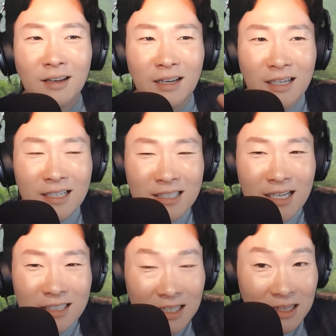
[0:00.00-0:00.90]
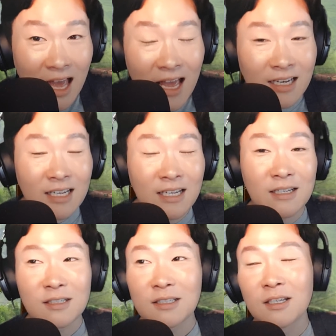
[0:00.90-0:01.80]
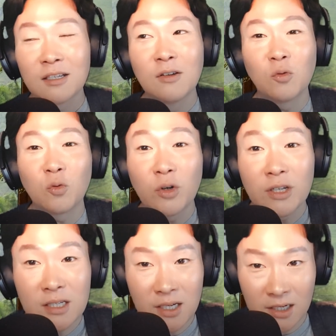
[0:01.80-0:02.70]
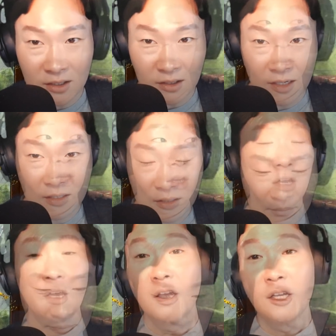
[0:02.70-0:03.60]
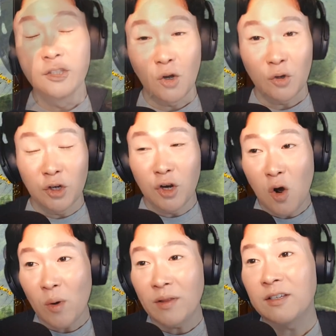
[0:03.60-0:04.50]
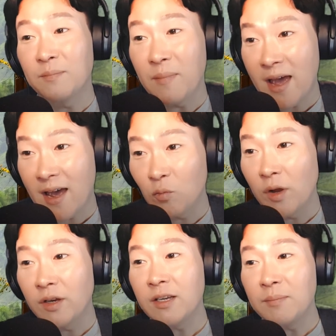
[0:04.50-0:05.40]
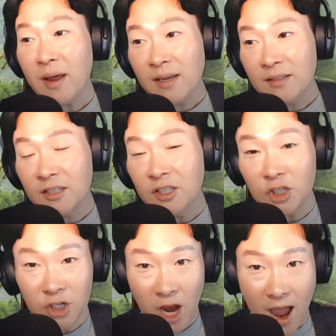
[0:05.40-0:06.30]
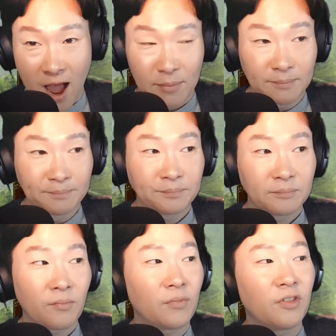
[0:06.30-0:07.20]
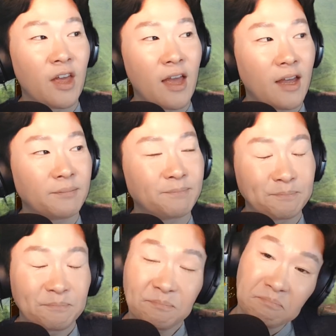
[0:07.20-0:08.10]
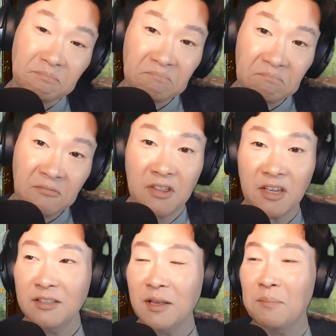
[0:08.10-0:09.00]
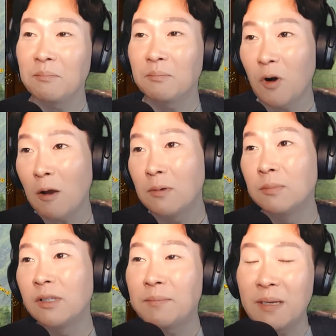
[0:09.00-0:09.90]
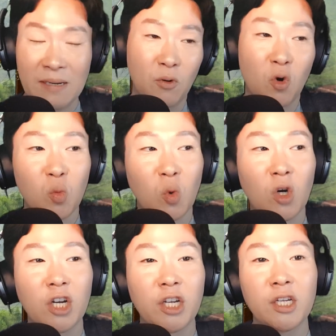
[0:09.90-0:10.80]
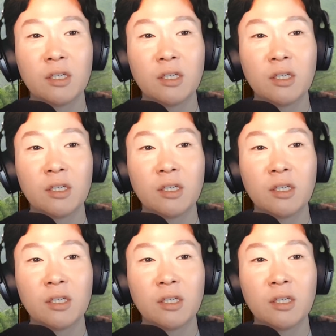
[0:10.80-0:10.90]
He says that is ridiculous. So when he's mad, when he makes the jab that thinks that probably people would